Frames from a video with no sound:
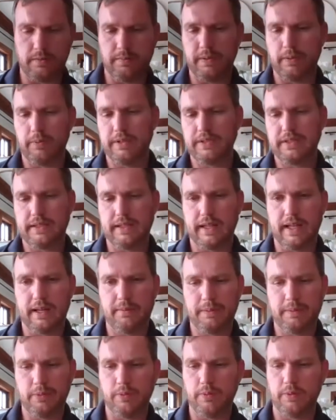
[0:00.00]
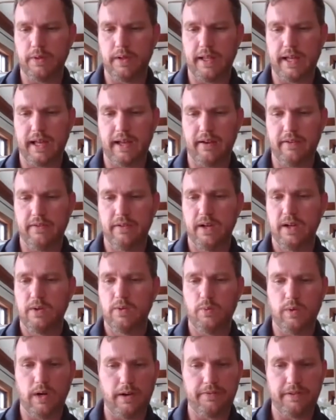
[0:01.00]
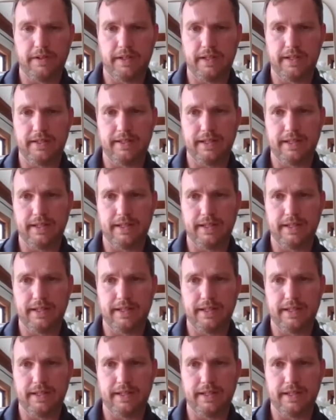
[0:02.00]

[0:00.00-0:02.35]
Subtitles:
but we see a lot of people who will have rough-in,